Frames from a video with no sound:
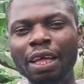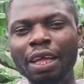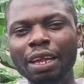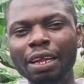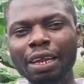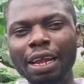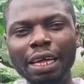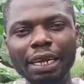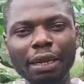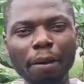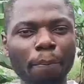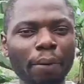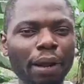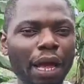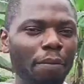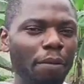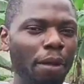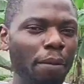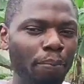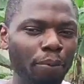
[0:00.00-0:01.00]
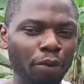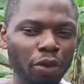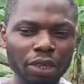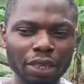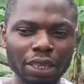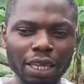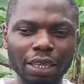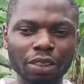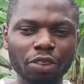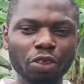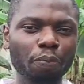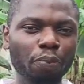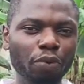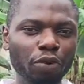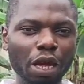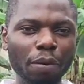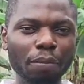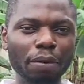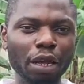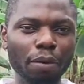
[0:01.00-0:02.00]
Now in the briming process, you put
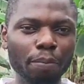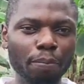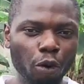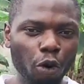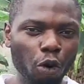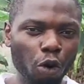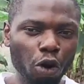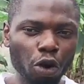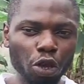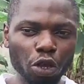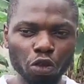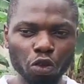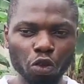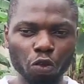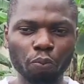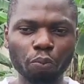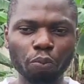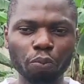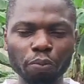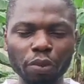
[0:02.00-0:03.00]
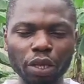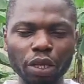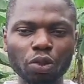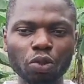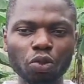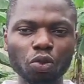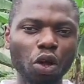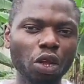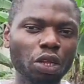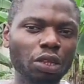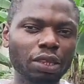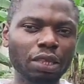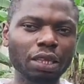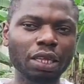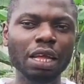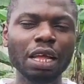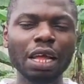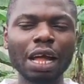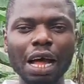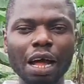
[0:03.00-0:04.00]
them in a bowl, you mix salt
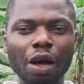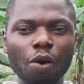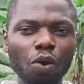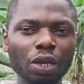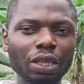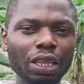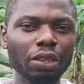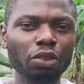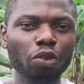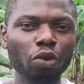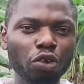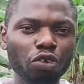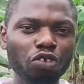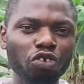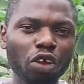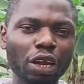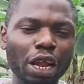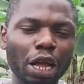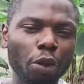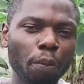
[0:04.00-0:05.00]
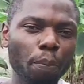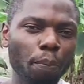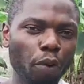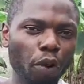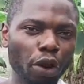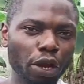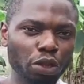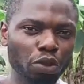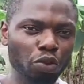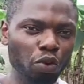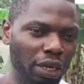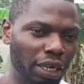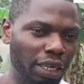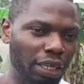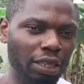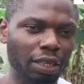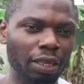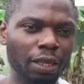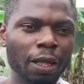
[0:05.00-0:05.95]
and water solution and you pour into it.